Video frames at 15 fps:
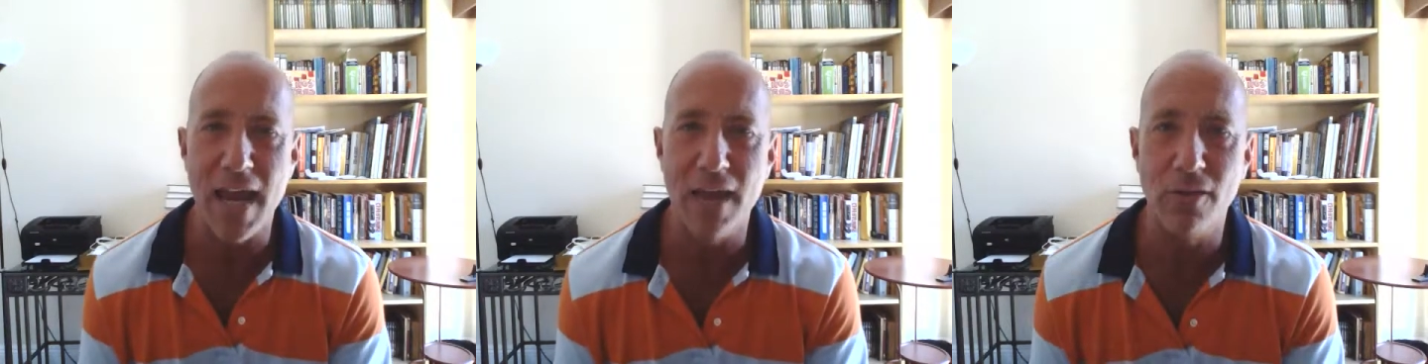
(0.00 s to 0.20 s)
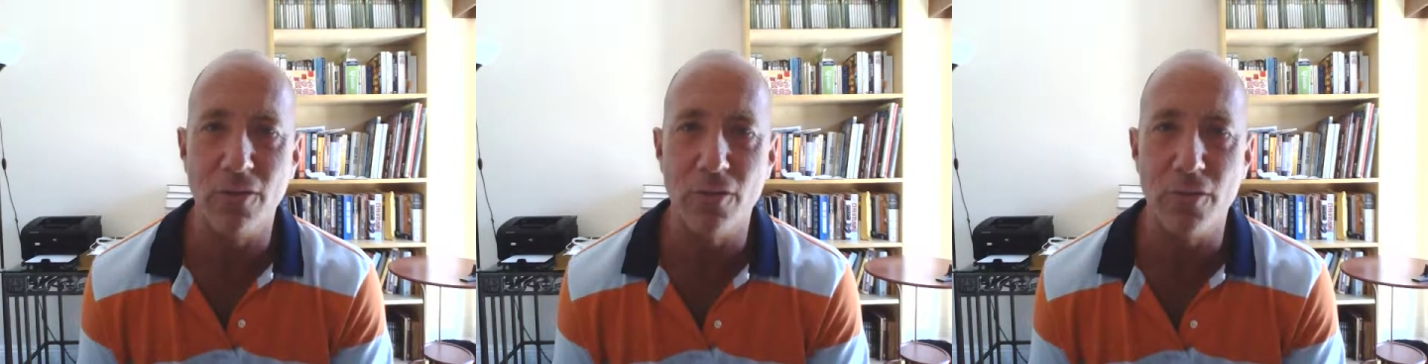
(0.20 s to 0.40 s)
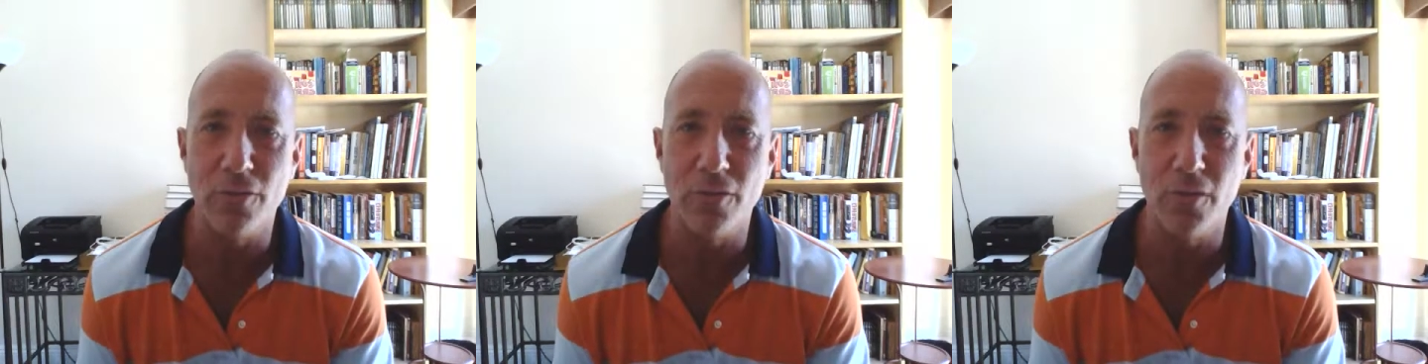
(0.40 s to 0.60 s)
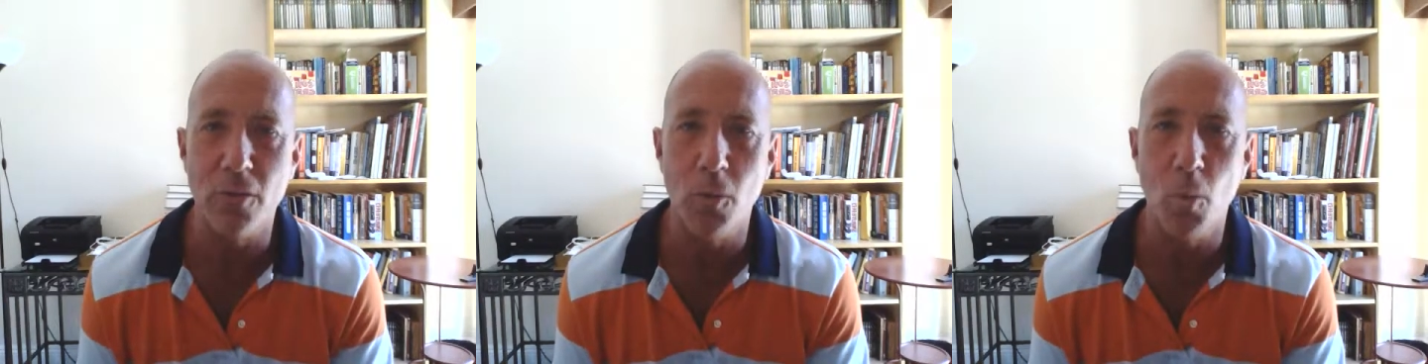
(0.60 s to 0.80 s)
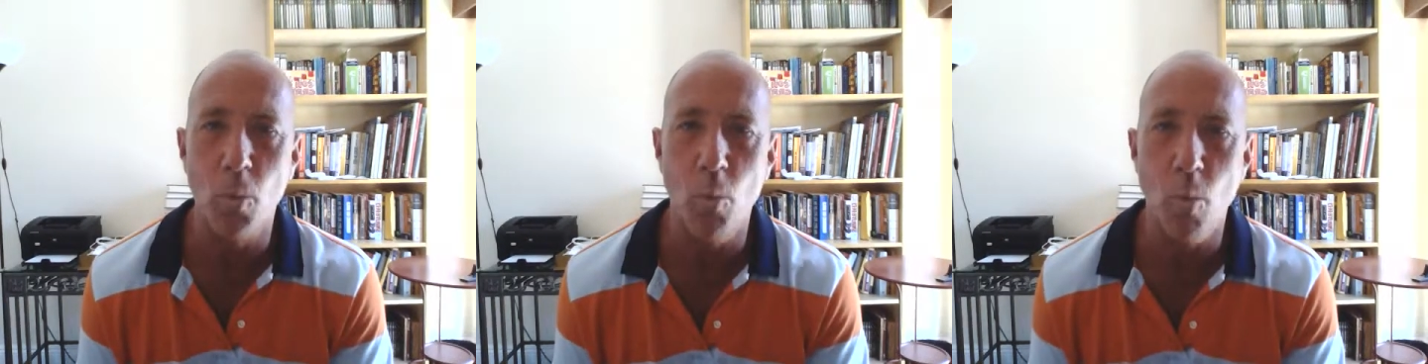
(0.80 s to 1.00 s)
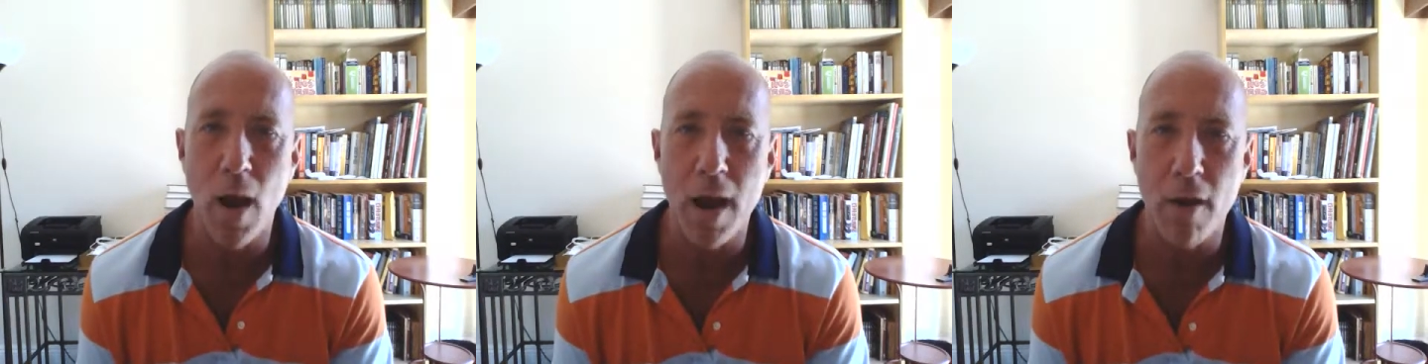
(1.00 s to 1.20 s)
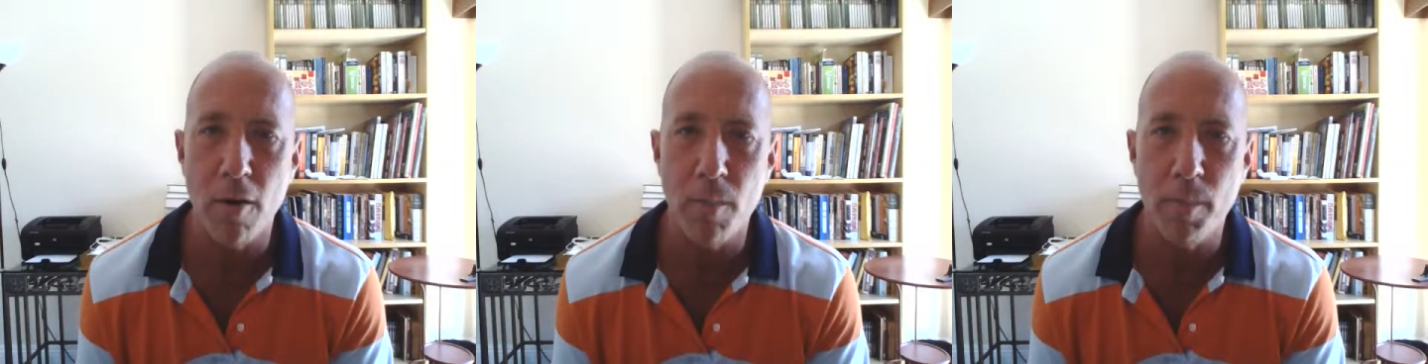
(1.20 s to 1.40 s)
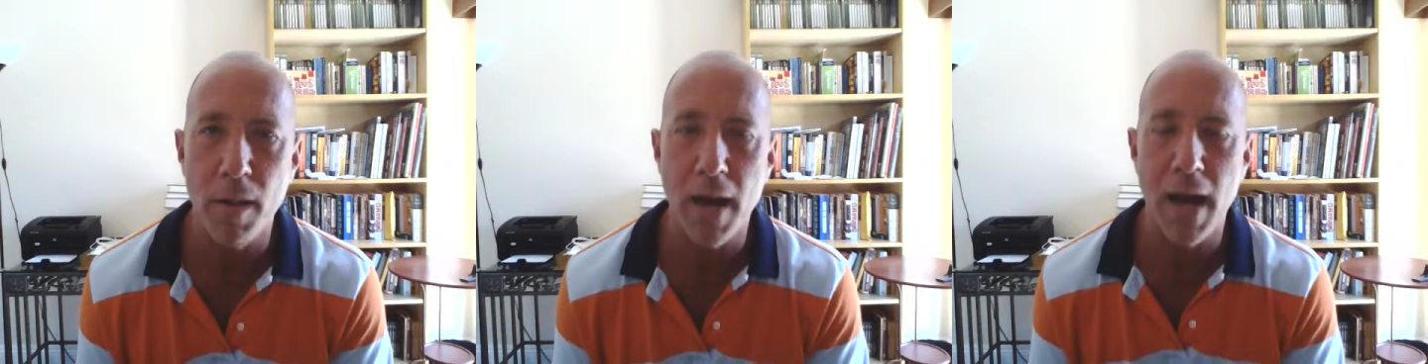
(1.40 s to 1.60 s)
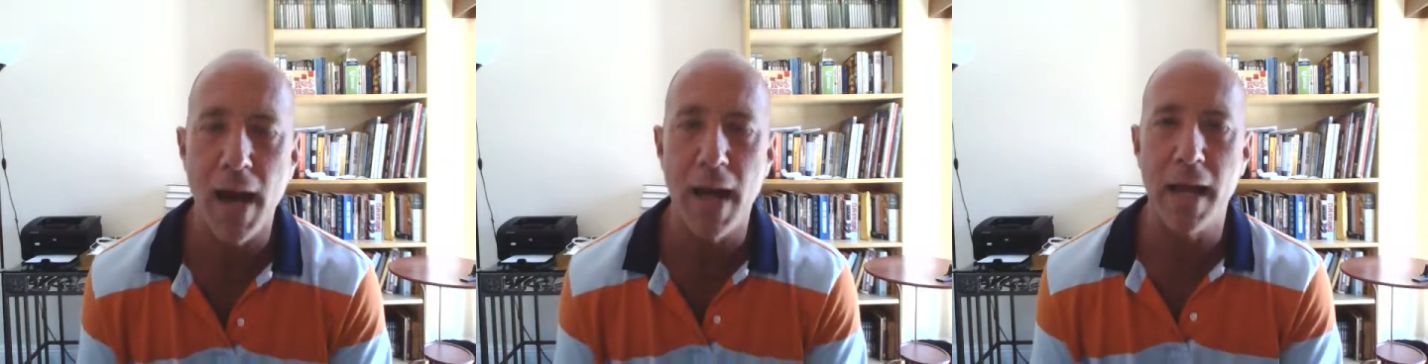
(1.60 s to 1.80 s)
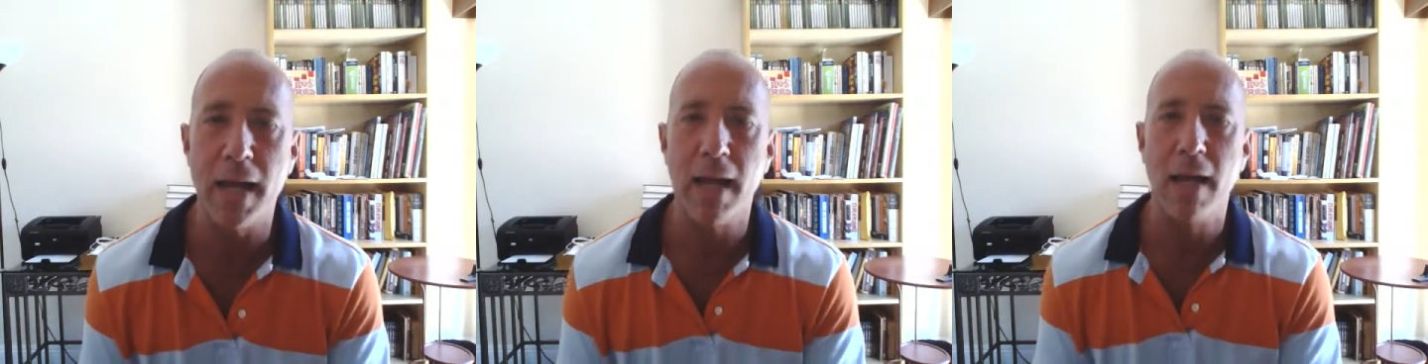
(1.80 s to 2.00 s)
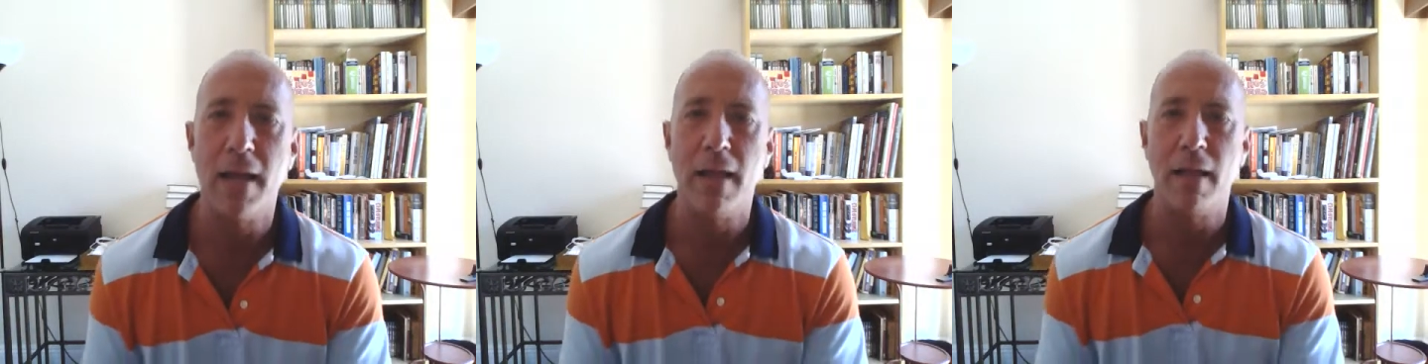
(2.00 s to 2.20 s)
interview whereby